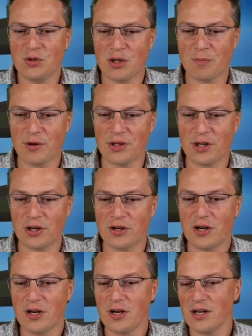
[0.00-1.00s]
unique
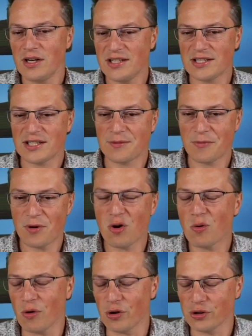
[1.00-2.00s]
pointer is
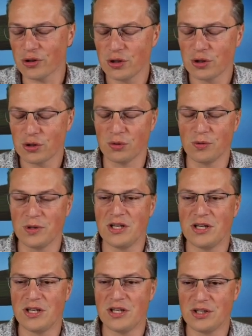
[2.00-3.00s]
awkward to
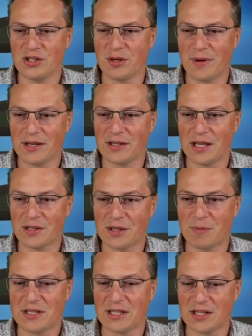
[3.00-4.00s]
in this domain.
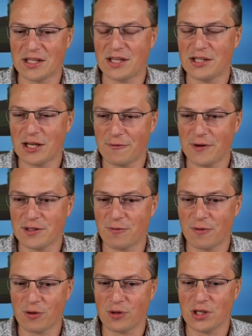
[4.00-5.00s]
That basically the
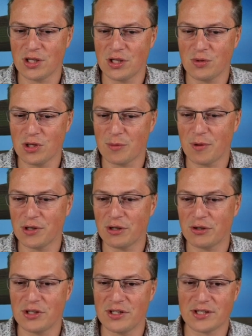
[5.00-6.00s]
interface for the unique
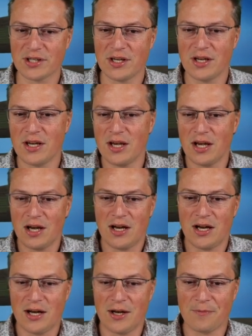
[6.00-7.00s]
pointer is
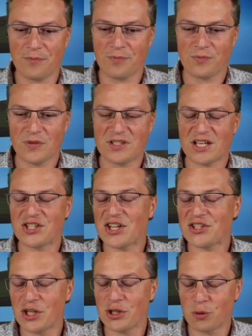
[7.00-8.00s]

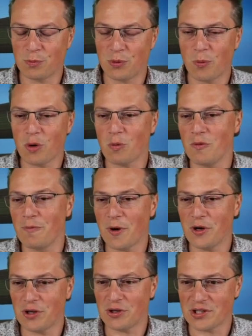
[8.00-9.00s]
adjusted to work
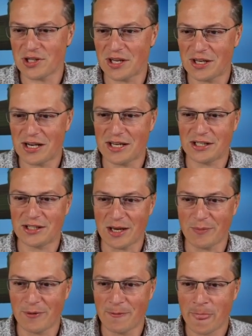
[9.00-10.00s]
with pointers as an underlying
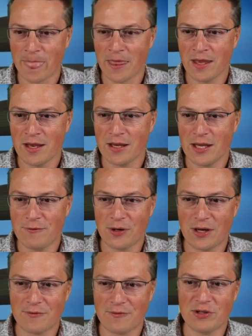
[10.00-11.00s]
type.
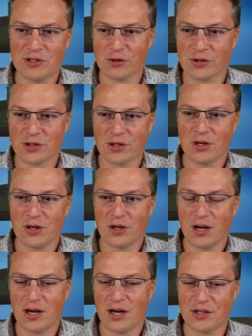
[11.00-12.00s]
If you have a resource
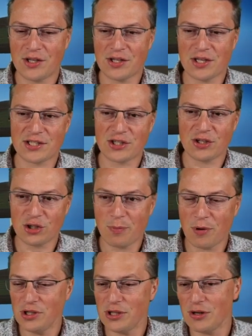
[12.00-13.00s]
that is
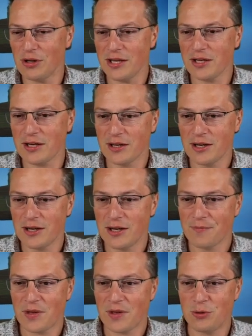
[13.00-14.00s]
not pointer-like,
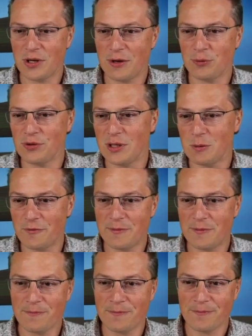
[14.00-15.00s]
and you have to deal
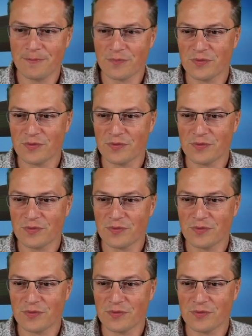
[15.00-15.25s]
with it,